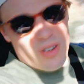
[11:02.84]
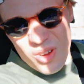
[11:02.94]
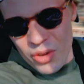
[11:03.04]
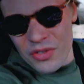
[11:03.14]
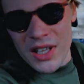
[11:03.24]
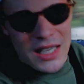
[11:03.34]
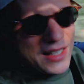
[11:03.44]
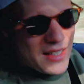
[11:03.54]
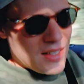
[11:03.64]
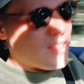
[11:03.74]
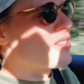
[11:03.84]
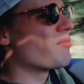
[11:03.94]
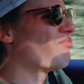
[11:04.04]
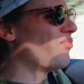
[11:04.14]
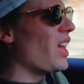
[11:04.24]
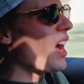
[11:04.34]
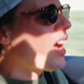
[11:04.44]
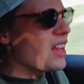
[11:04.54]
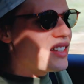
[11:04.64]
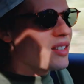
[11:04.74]
all of this is,
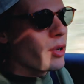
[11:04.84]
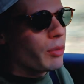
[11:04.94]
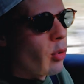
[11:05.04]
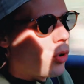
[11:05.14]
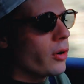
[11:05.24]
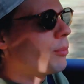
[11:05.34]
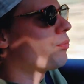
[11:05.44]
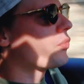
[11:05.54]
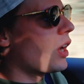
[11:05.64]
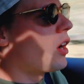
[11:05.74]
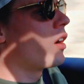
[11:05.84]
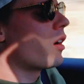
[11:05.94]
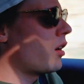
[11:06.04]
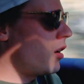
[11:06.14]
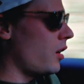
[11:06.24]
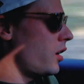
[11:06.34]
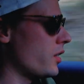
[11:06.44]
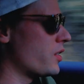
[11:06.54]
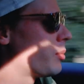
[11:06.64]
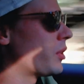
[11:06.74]
yeah, it's a bit poor.
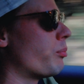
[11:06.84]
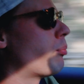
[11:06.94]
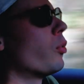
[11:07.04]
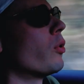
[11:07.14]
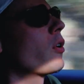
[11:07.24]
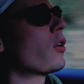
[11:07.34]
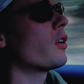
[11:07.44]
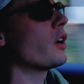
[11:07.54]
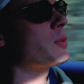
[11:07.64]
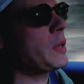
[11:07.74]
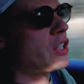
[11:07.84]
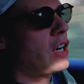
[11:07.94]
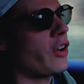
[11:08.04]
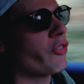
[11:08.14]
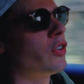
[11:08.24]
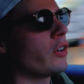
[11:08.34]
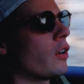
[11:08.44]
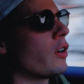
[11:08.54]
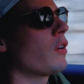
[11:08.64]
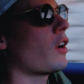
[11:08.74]
It's a bit poor, especially
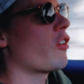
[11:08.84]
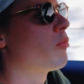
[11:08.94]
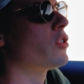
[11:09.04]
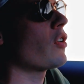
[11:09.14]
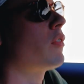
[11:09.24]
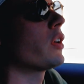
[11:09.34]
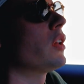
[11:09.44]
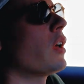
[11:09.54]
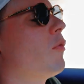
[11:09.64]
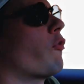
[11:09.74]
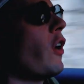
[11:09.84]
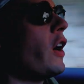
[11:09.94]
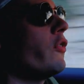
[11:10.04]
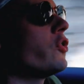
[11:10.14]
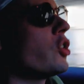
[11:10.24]
after I've been driving in the M5,